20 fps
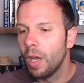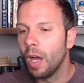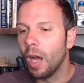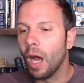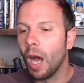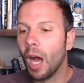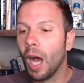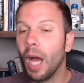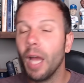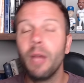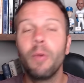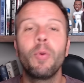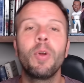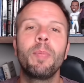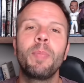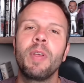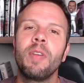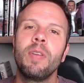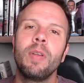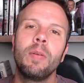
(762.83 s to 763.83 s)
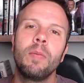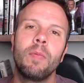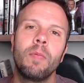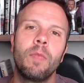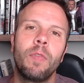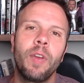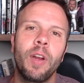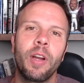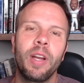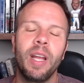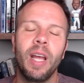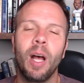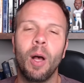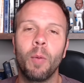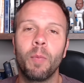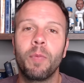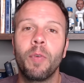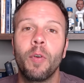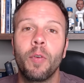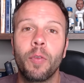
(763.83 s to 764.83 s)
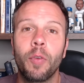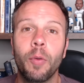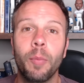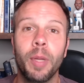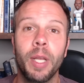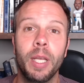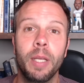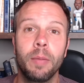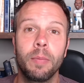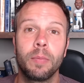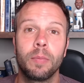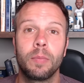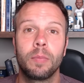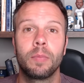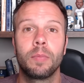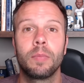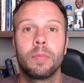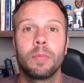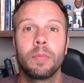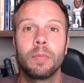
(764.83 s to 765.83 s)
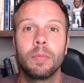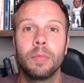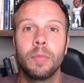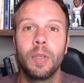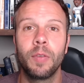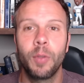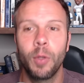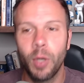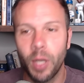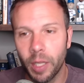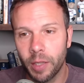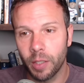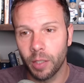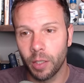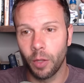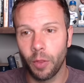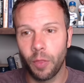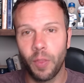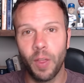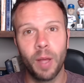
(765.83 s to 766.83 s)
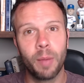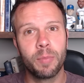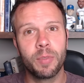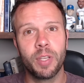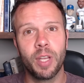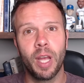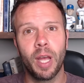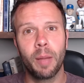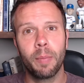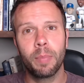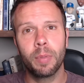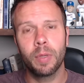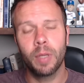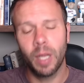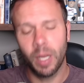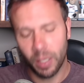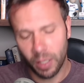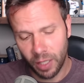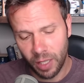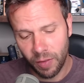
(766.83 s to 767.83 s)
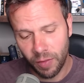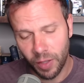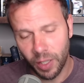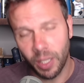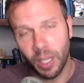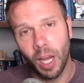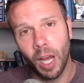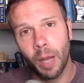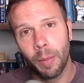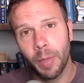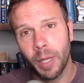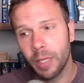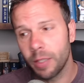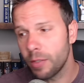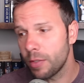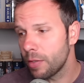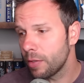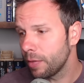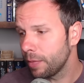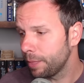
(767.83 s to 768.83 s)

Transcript: Uh, it would be very helpful for me if you'd hit the little thumbs up and leave in the comments.